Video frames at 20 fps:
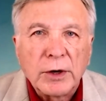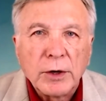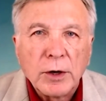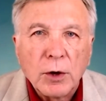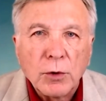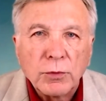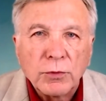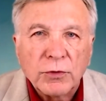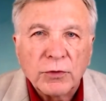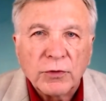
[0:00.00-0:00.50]

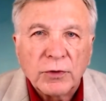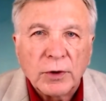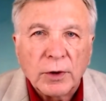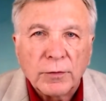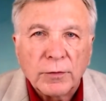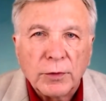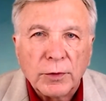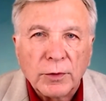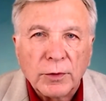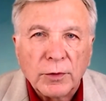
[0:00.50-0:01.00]
notes
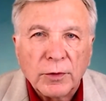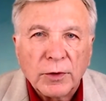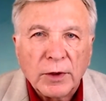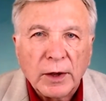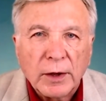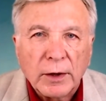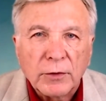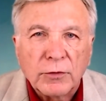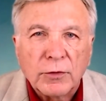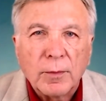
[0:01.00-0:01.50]
different
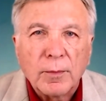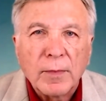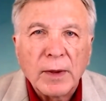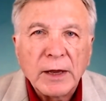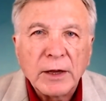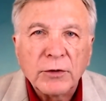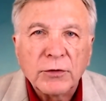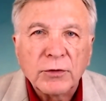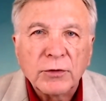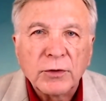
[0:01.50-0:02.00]
things and
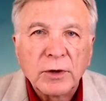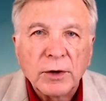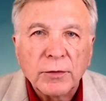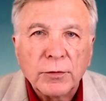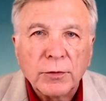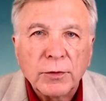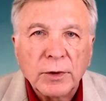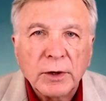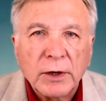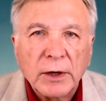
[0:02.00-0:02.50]
makes
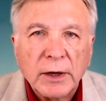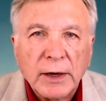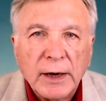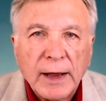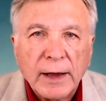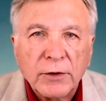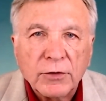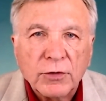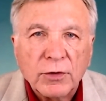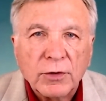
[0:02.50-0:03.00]
different
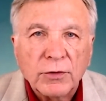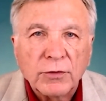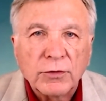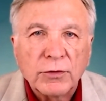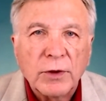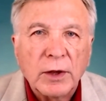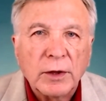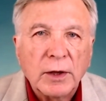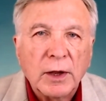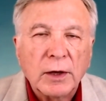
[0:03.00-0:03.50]
connections
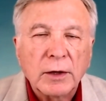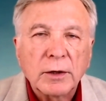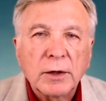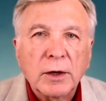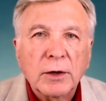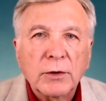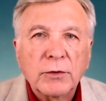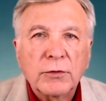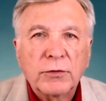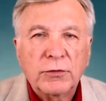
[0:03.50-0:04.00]
that then
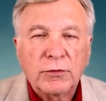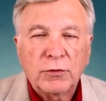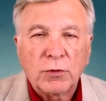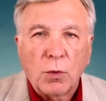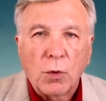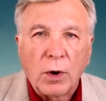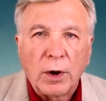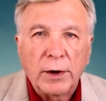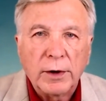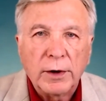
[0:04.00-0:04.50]
get
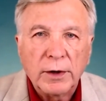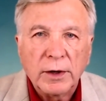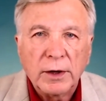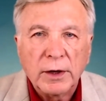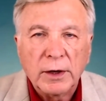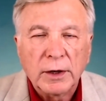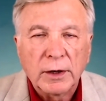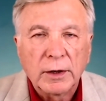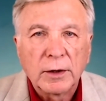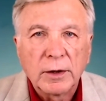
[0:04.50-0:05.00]
stored
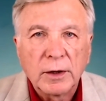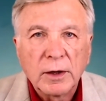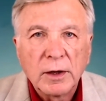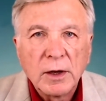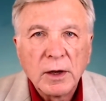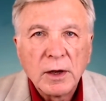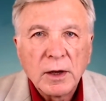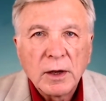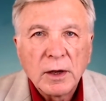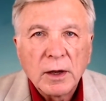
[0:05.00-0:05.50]
in
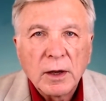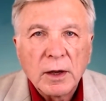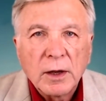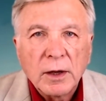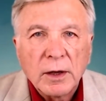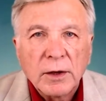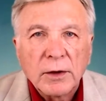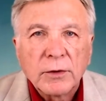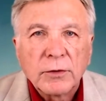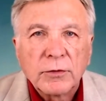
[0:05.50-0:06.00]

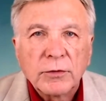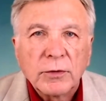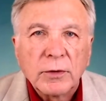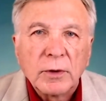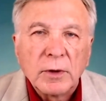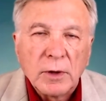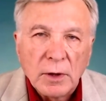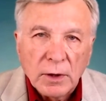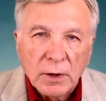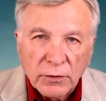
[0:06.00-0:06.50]
his
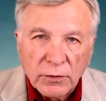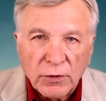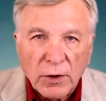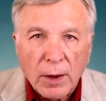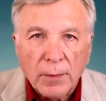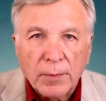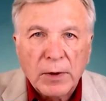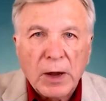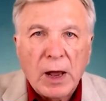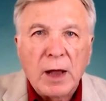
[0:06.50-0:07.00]

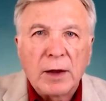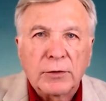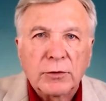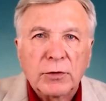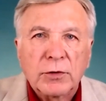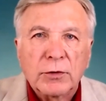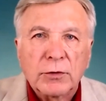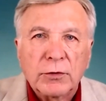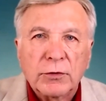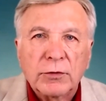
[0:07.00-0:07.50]

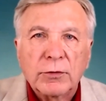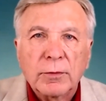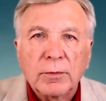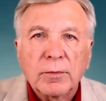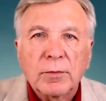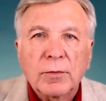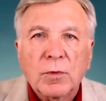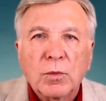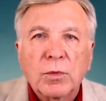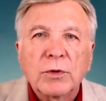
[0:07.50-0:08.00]
subconscious,
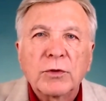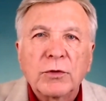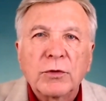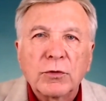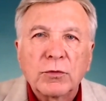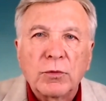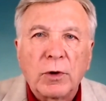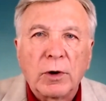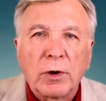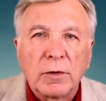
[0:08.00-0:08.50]
which
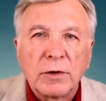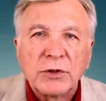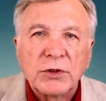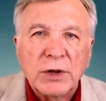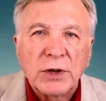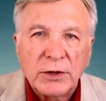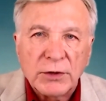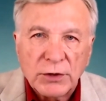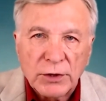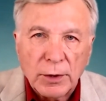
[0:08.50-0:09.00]
is really
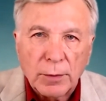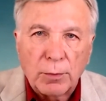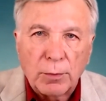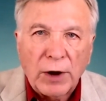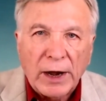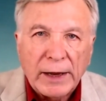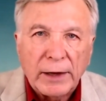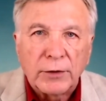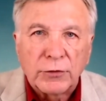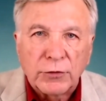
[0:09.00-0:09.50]
just the
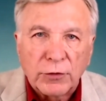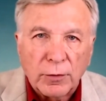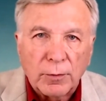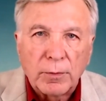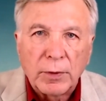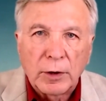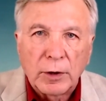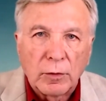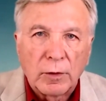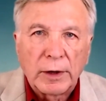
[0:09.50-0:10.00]
brain's
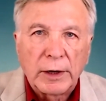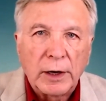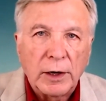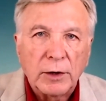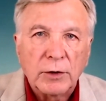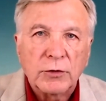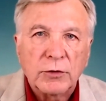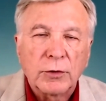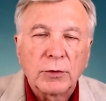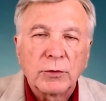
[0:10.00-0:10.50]
ability
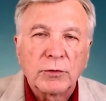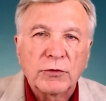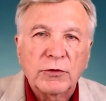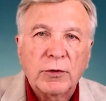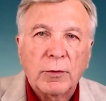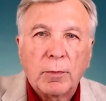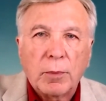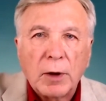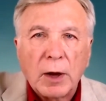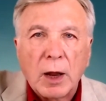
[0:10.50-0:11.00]
to
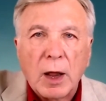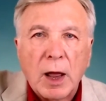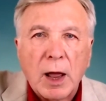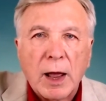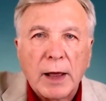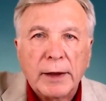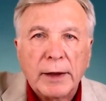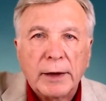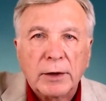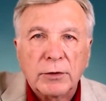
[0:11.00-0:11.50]

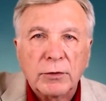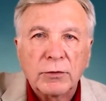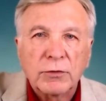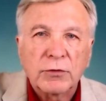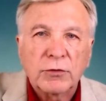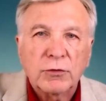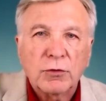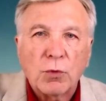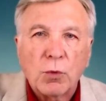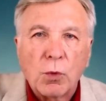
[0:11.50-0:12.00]
supply and
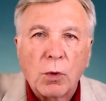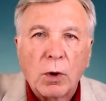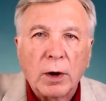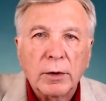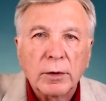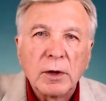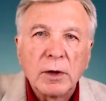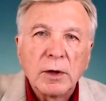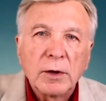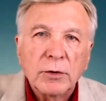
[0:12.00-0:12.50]
store,
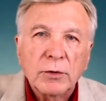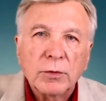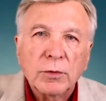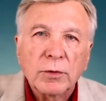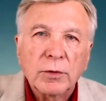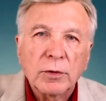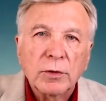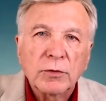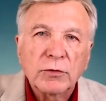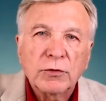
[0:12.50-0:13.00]

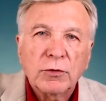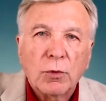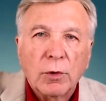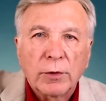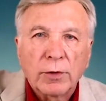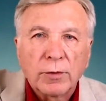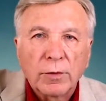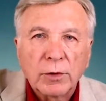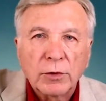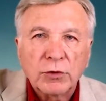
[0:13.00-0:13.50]
to
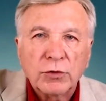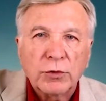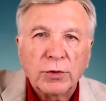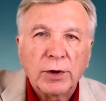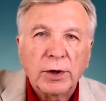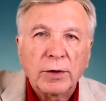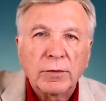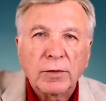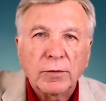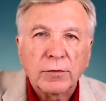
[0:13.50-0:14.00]
store and
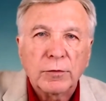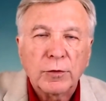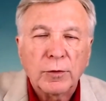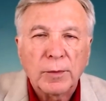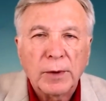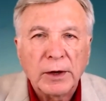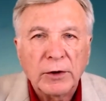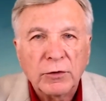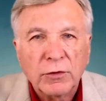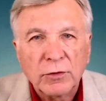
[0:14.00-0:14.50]
retrieve
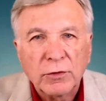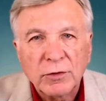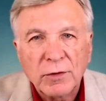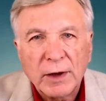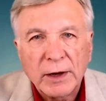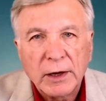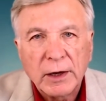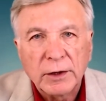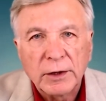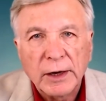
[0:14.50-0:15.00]
information. It's
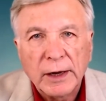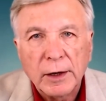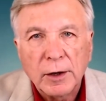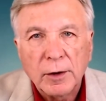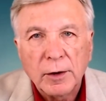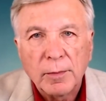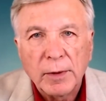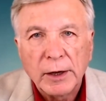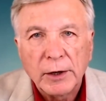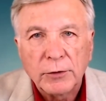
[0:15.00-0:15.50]
like a
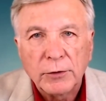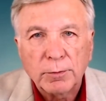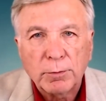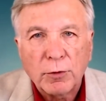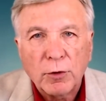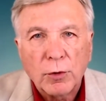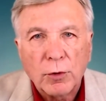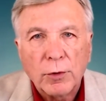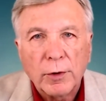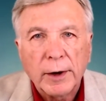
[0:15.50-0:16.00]
database
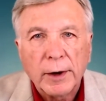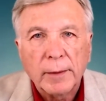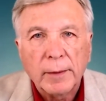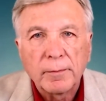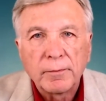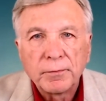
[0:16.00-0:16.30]
program.